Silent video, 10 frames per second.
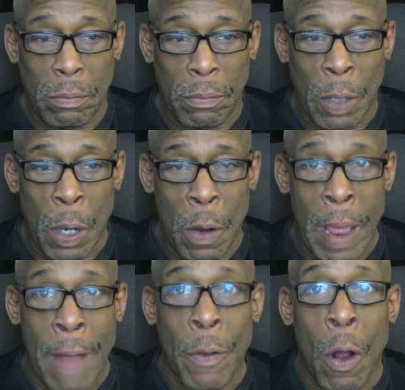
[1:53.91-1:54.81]
you know,
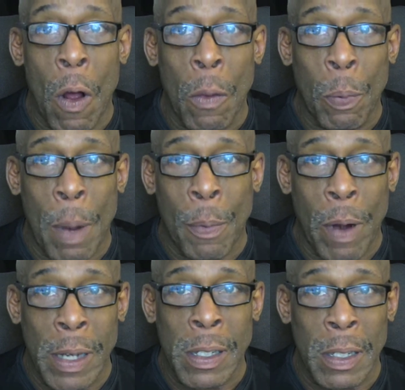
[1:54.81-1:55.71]
after all the
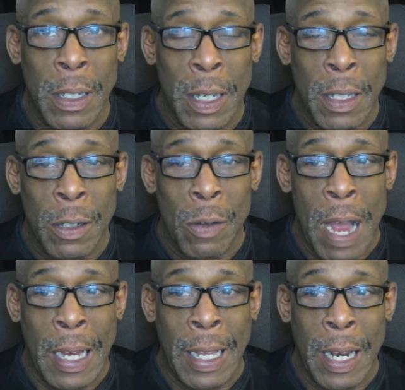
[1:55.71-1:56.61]
preparation to try
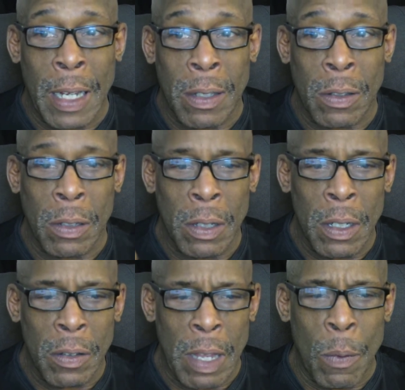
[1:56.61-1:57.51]
to get us to
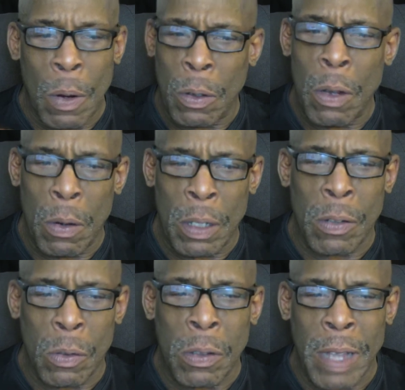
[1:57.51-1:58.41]
say, well, you know, this is
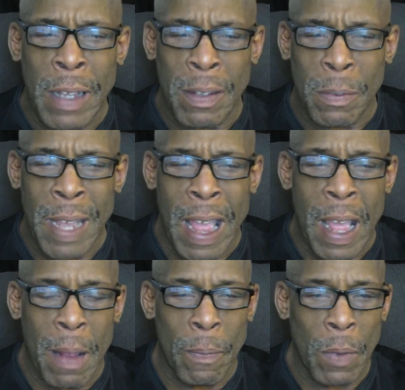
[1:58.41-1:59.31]
going to take some
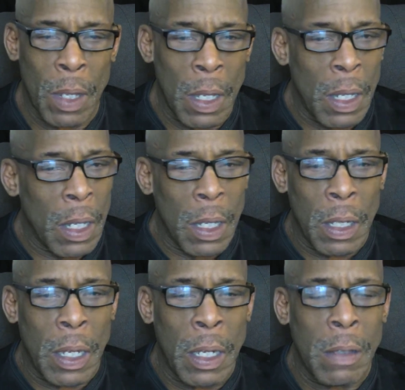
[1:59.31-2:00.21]
time.
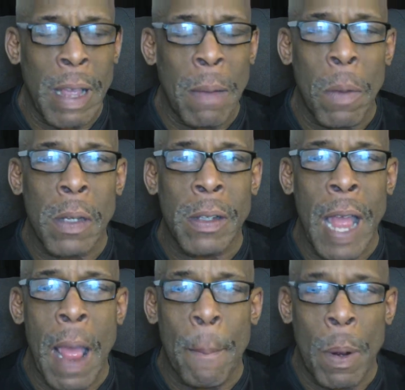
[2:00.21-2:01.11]
It didn't take much
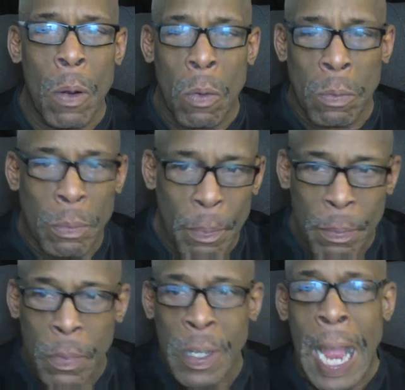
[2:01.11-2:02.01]
time. Boom.
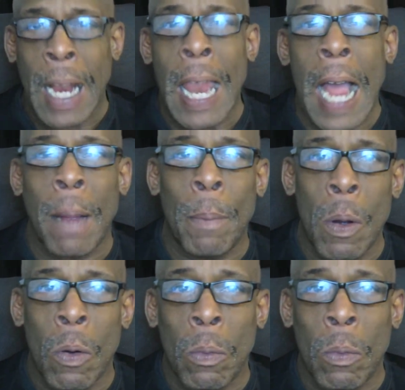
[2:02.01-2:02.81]
Shakalaka boom.